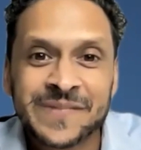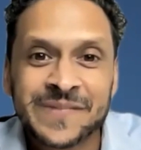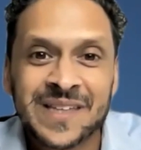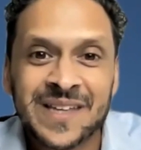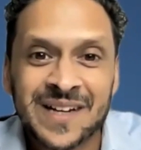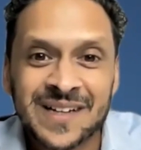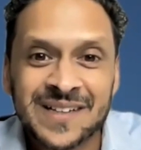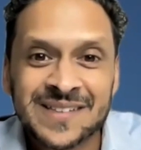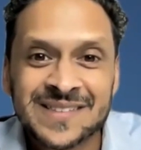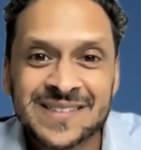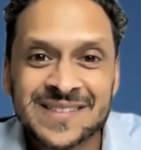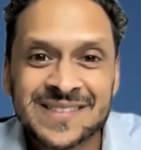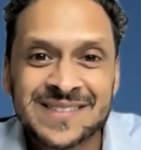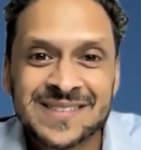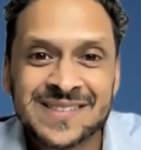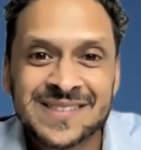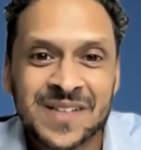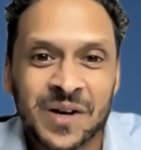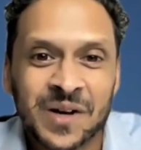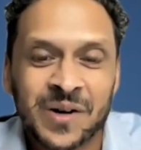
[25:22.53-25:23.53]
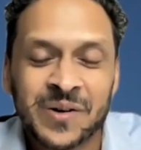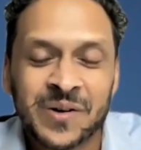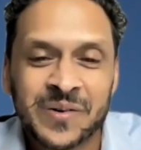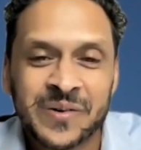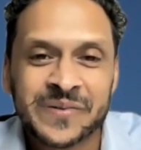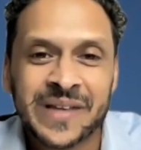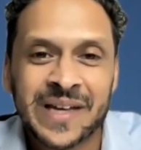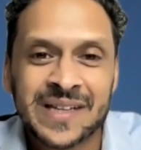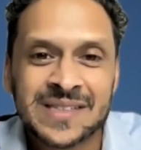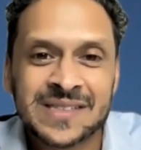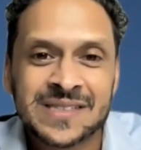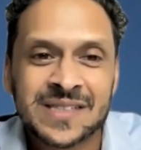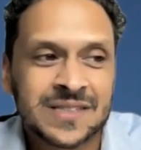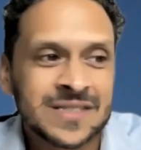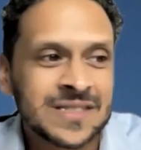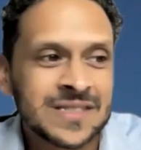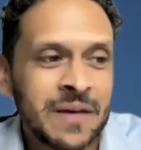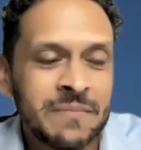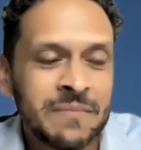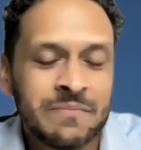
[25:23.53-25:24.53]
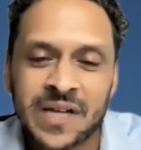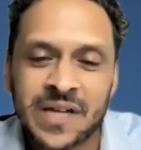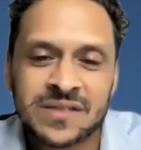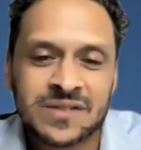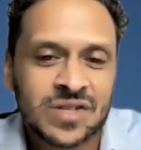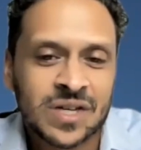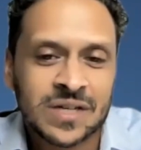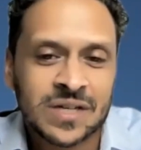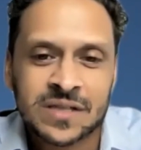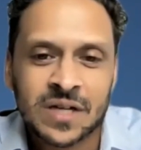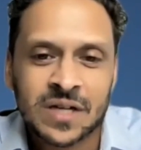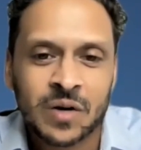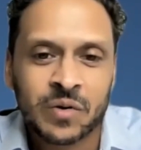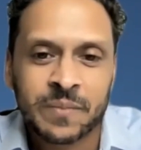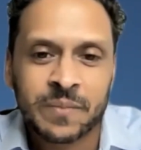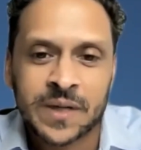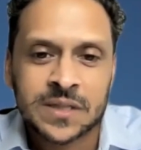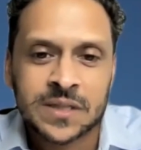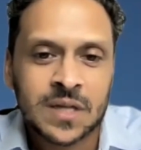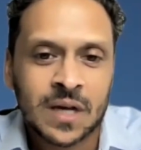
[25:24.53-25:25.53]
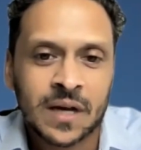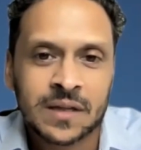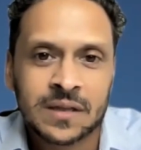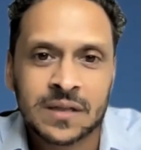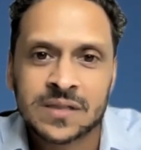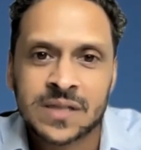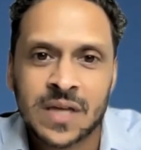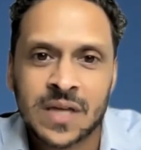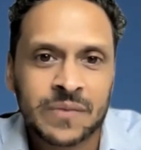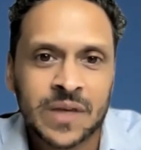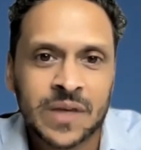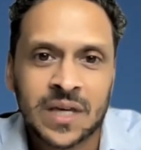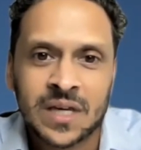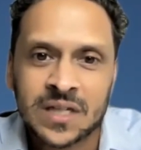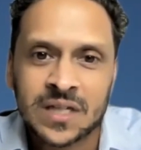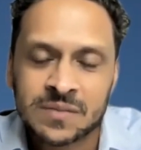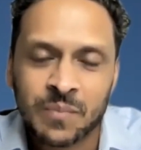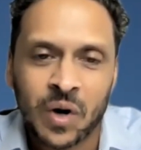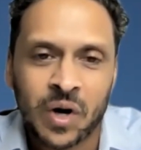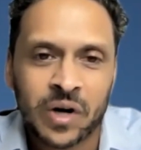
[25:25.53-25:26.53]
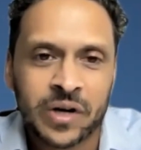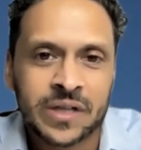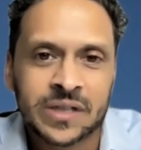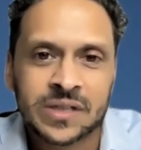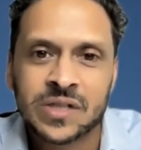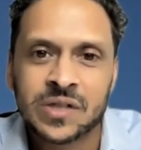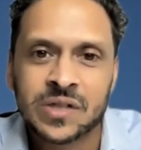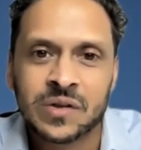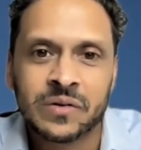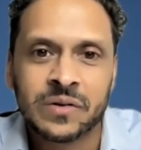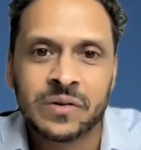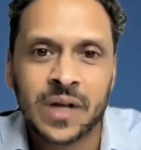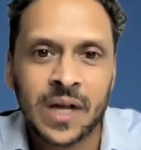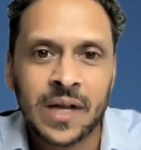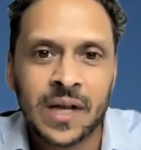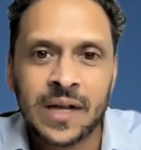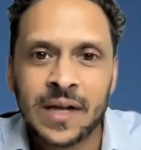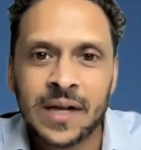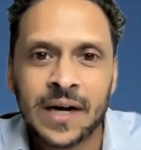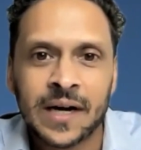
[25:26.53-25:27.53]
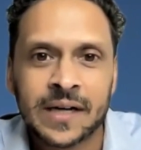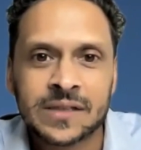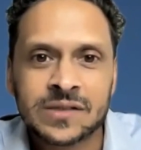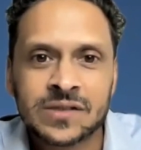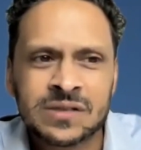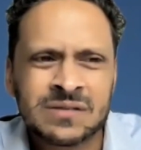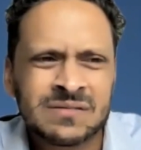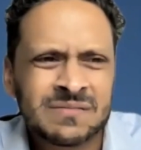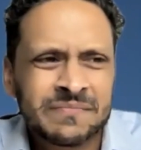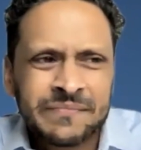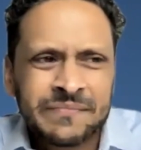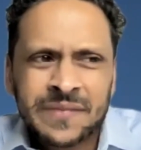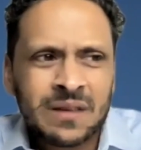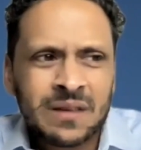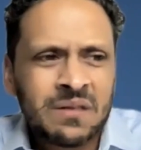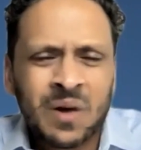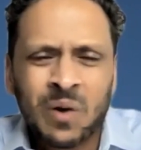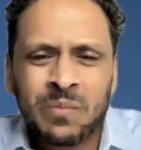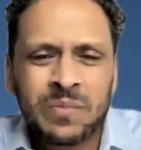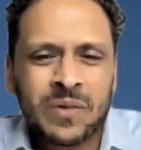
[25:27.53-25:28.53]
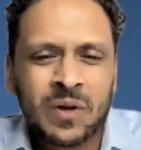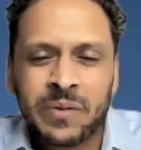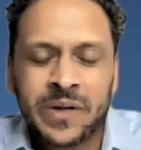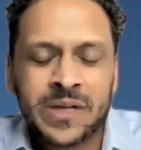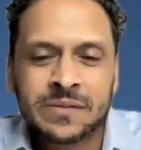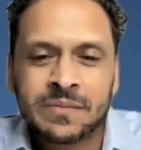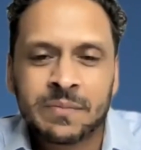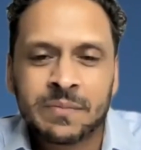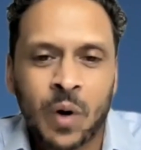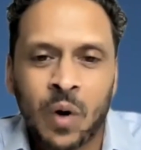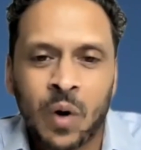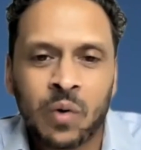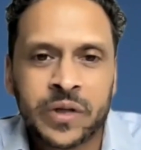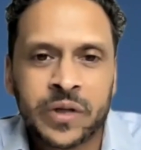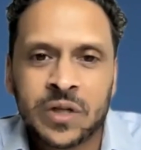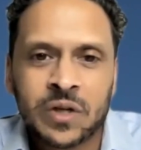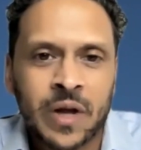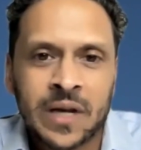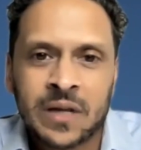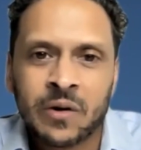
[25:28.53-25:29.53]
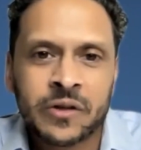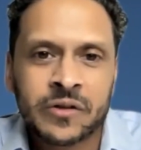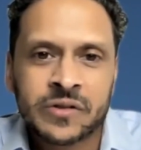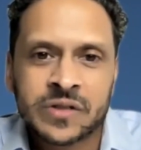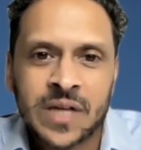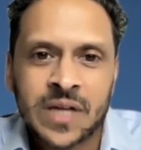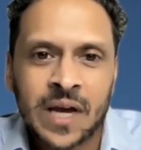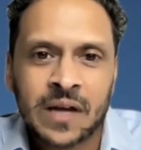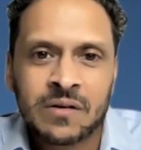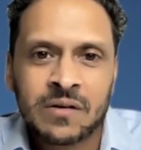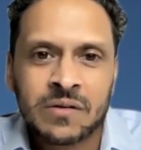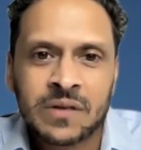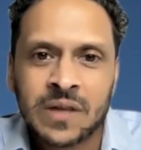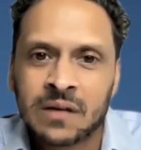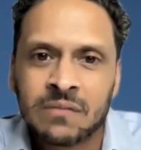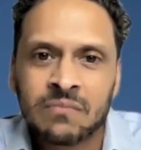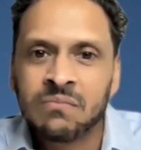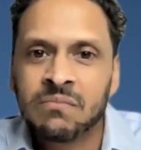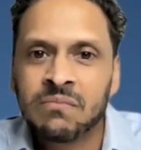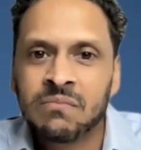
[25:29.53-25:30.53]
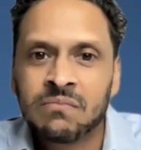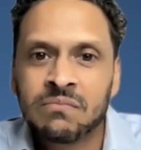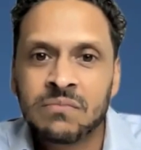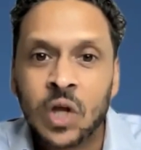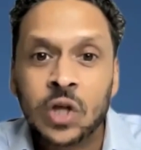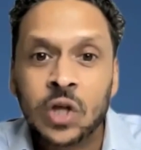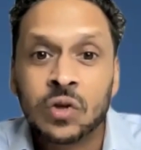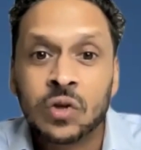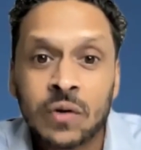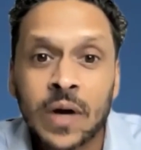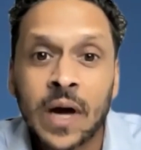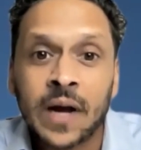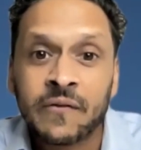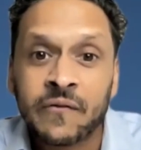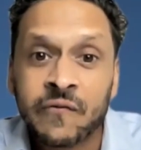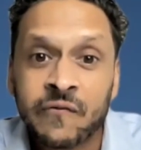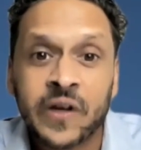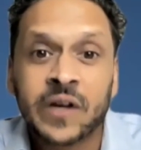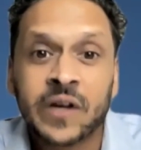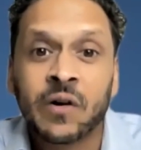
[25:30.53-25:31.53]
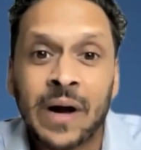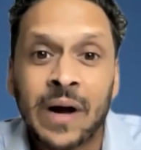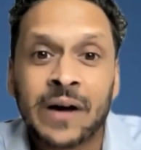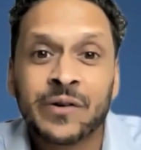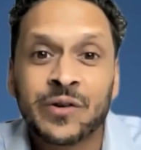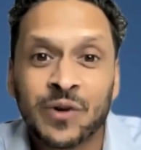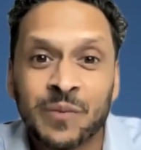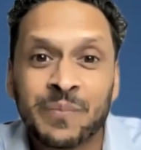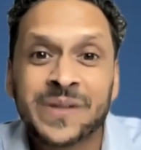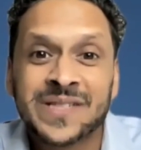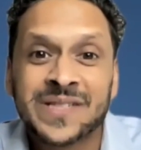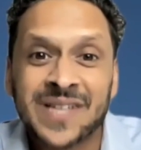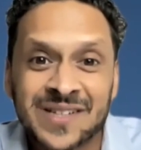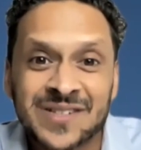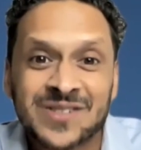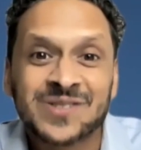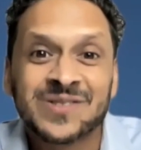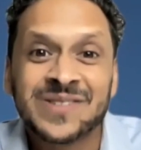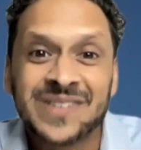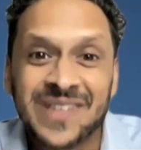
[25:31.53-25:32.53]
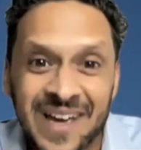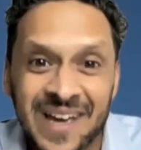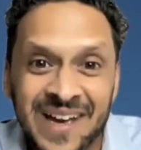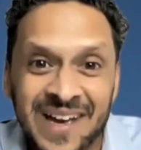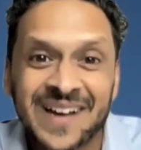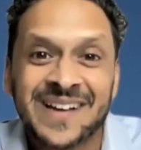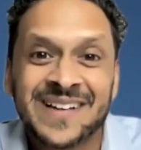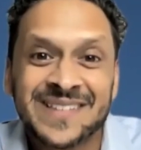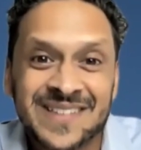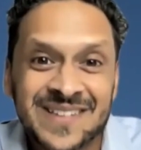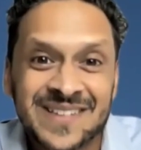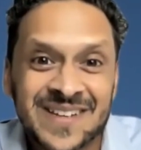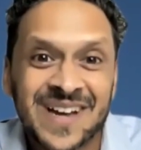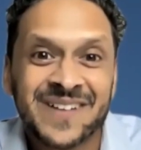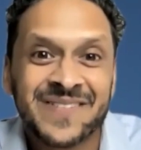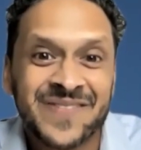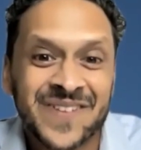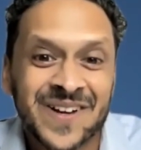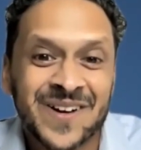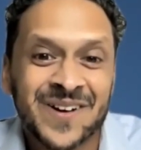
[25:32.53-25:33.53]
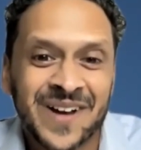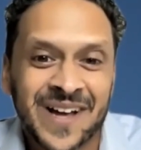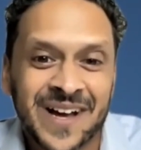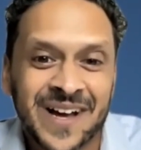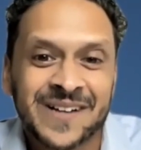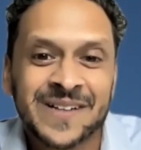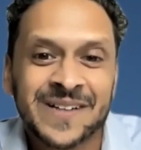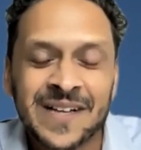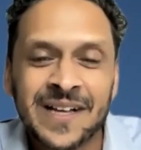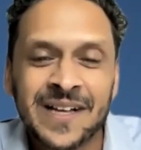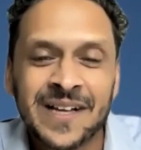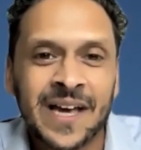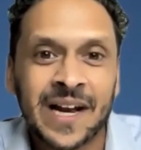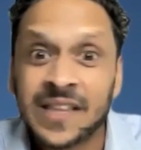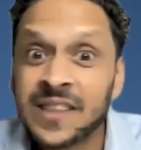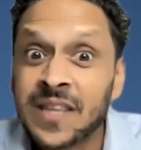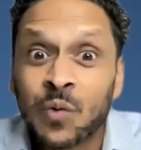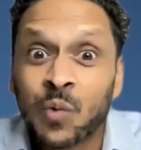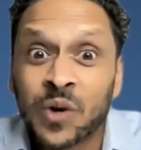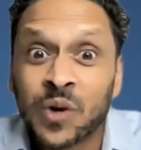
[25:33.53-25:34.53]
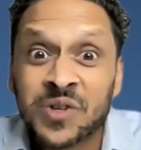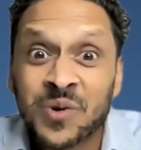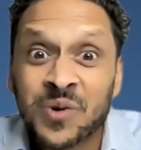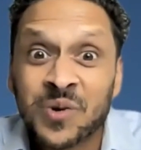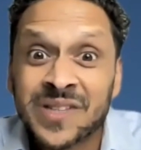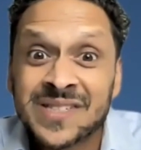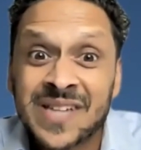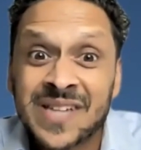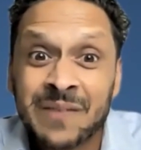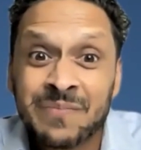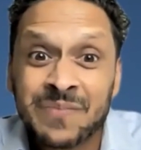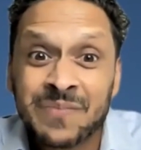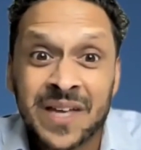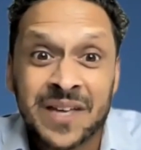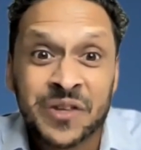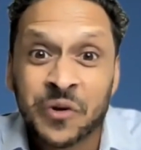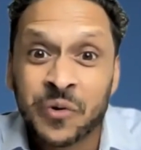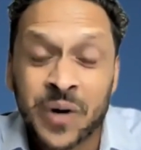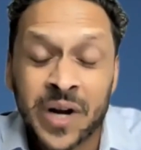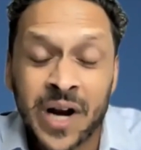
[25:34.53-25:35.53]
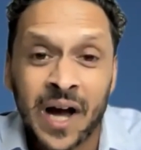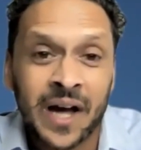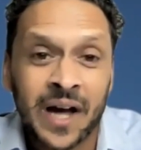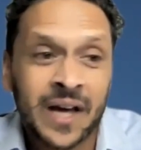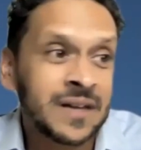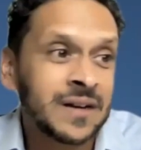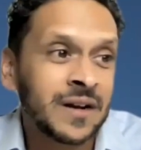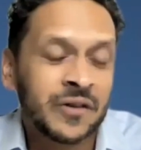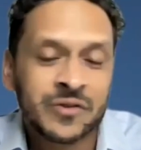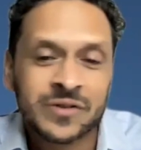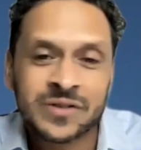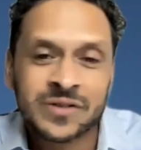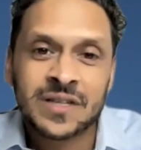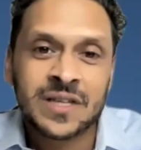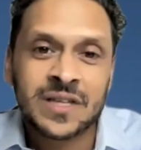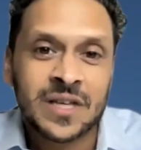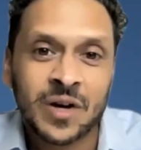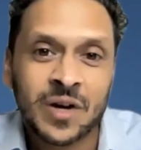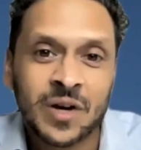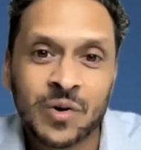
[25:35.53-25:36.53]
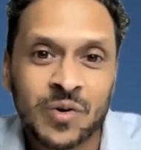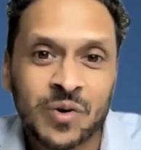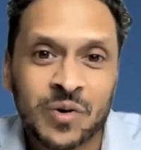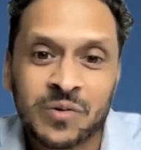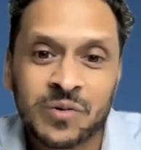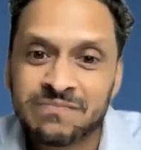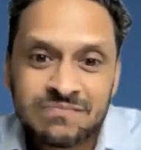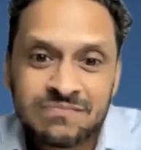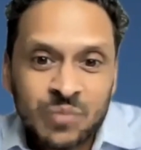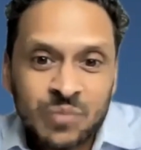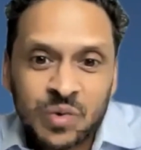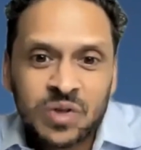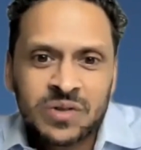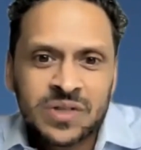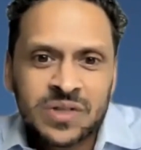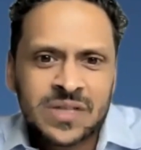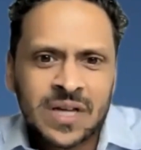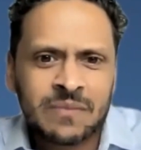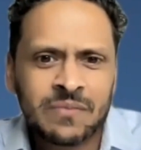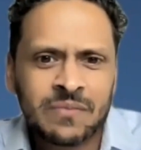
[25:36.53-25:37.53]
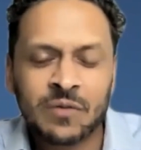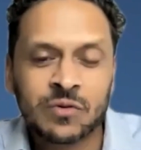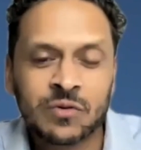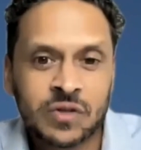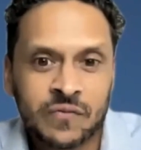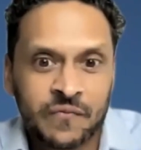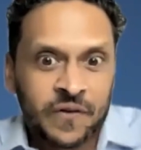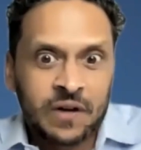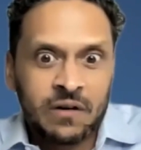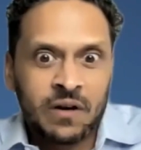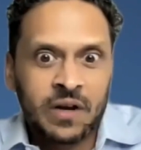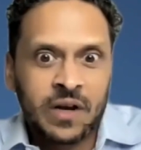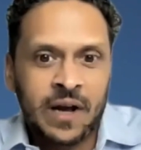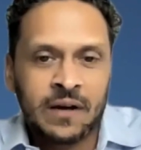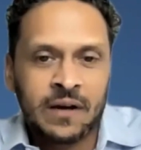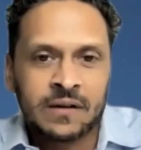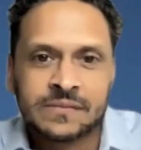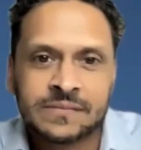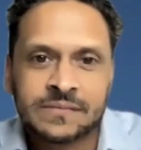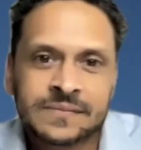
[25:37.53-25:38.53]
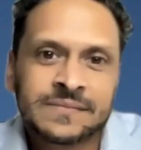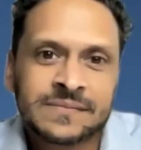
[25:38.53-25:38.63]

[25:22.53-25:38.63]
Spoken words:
You know? So that's the same message I share with my son, the same thing he's bought into. It's just nobody's holding you to any other standard than you got to figure out your potential. Yeah, you got to figure it out. And I think we're doing the same thing. You and I and others in the EO group, we're doing the same thing. We're just figuring it out.